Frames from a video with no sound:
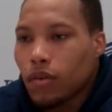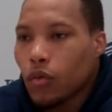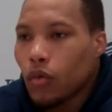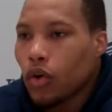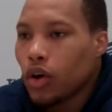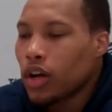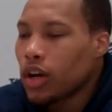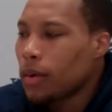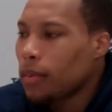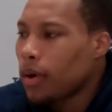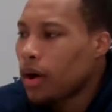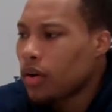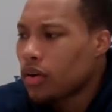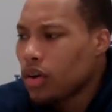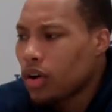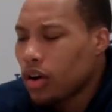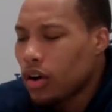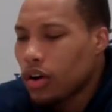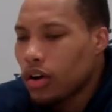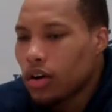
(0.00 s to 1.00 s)
worrying about
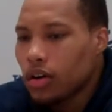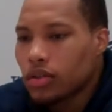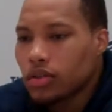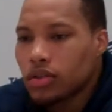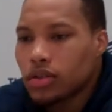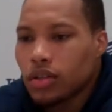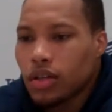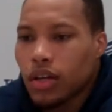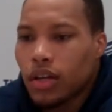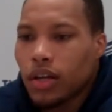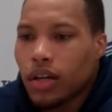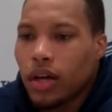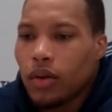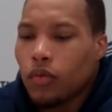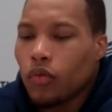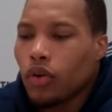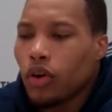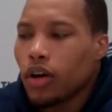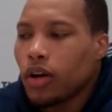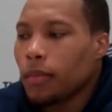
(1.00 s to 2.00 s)
calls
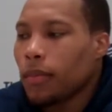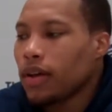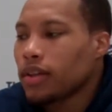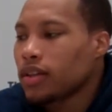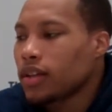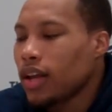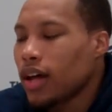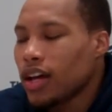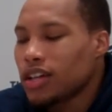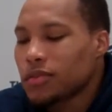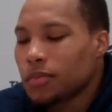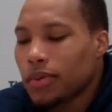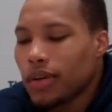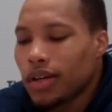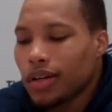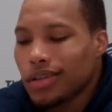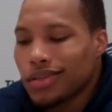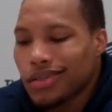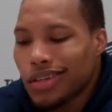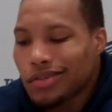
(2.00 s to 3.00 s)
and worrying about the last play,
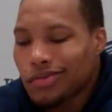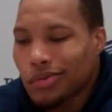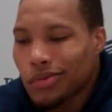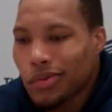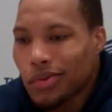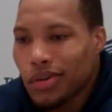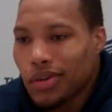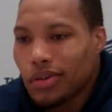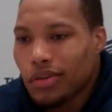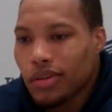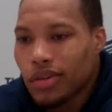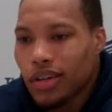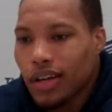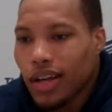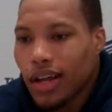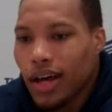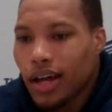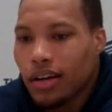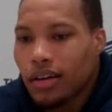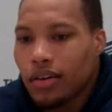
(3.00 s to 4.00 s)
because that's what we were doing a
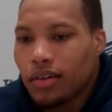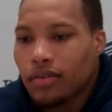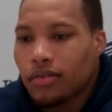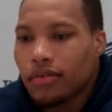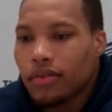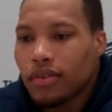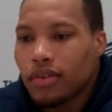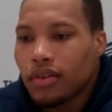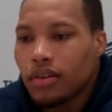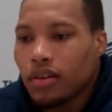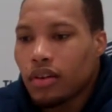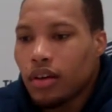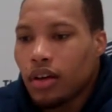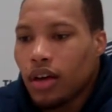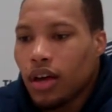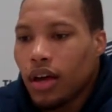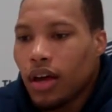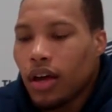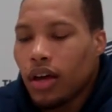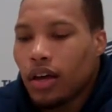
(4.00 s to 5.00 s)
lot of.
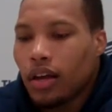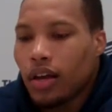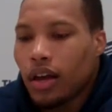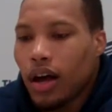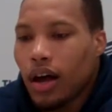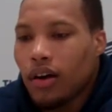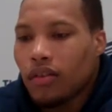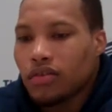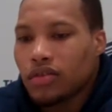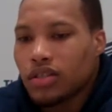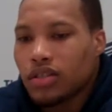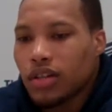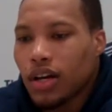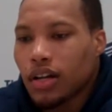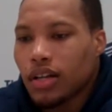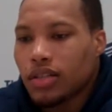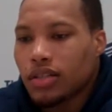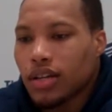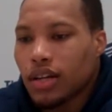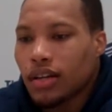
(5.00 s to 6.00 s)
And I was just
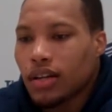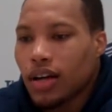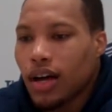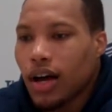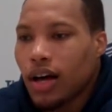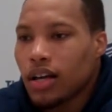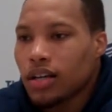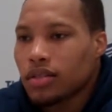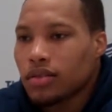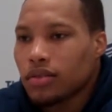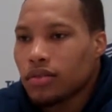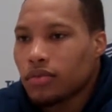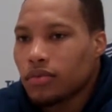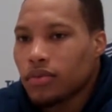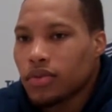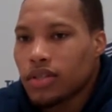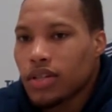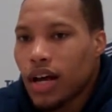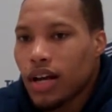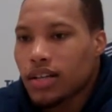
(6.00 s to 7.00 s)
trying to tell the guys we
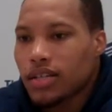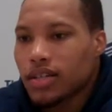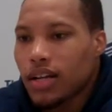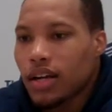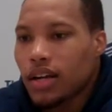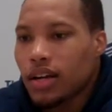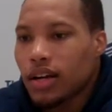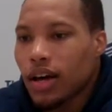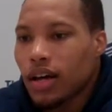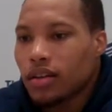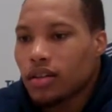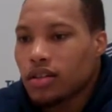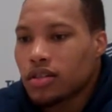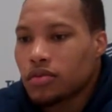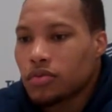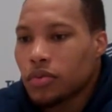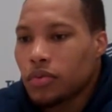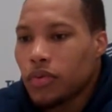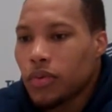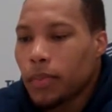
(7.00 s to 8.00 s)
just got to stay together, because
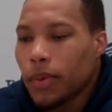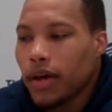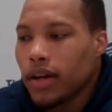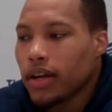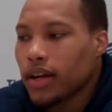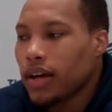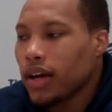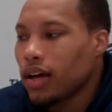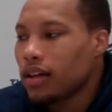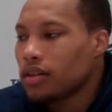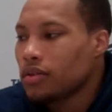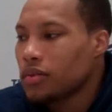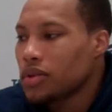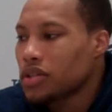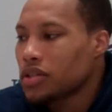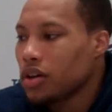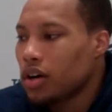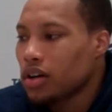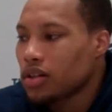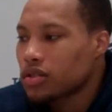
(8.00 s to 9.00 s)
when we play together, we
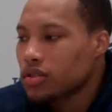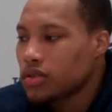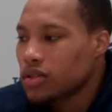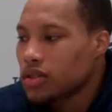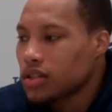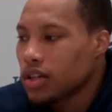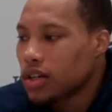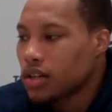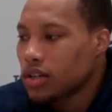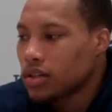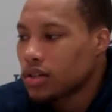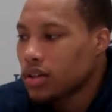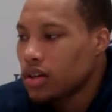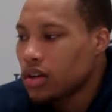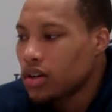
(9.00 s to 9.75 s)
talk to each other